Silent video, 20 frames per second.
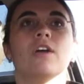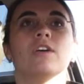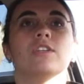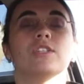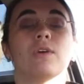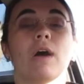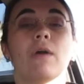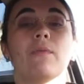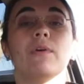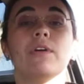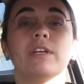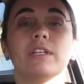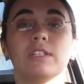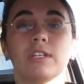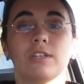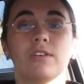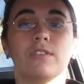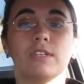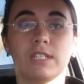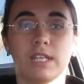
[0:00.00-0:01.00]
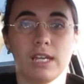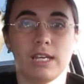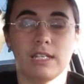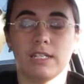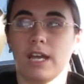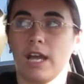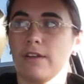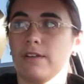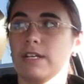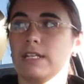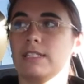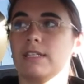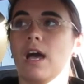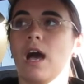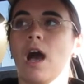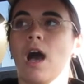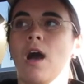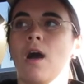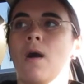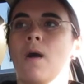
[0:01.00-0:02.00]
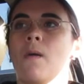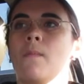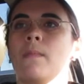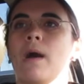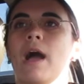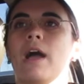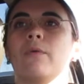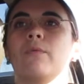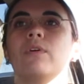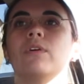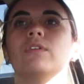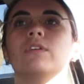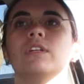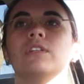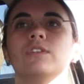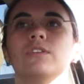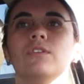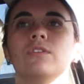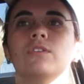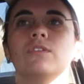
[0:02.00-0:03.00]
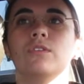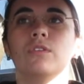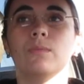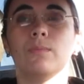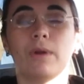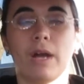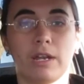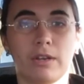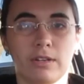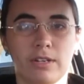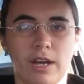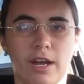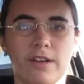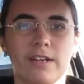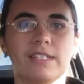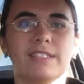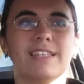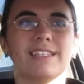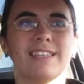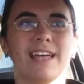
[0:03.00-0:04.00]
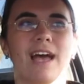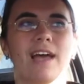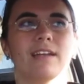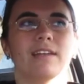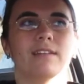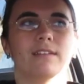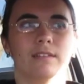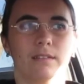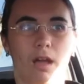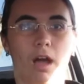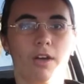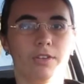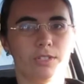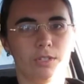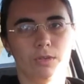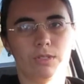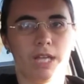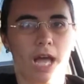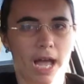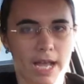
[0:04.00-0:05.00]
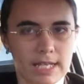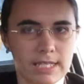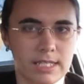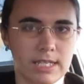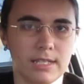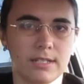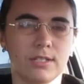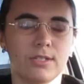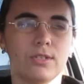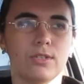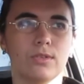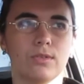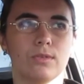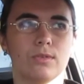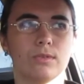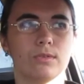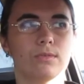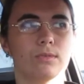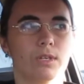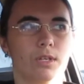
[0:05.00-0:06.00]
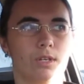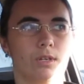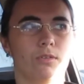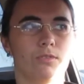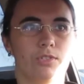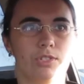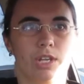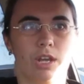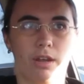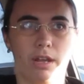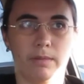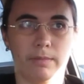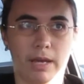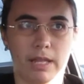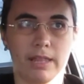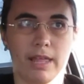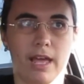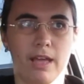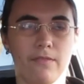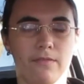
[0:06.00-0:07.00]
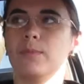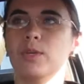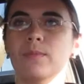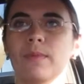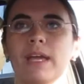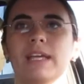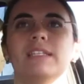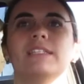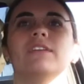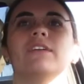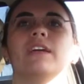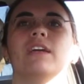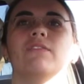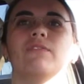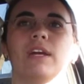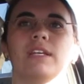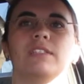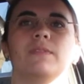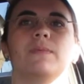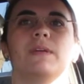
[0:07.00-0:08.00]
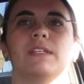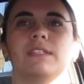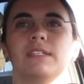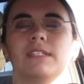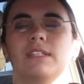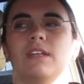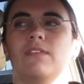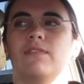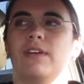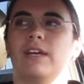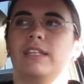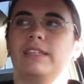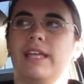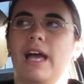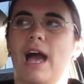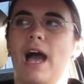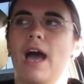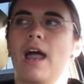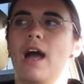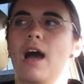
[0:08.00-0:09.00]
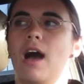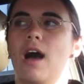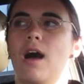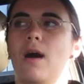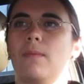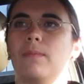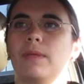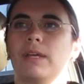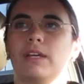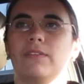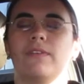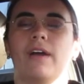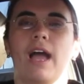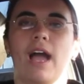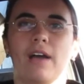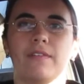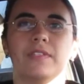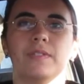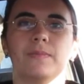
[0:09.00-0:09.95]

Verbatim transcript: So I will continue the Dani Diaries. Um, I will continue to do the Bridal Diaries because that also ties into you know sharing my life you may still get recipes and stuff like that um, like if I have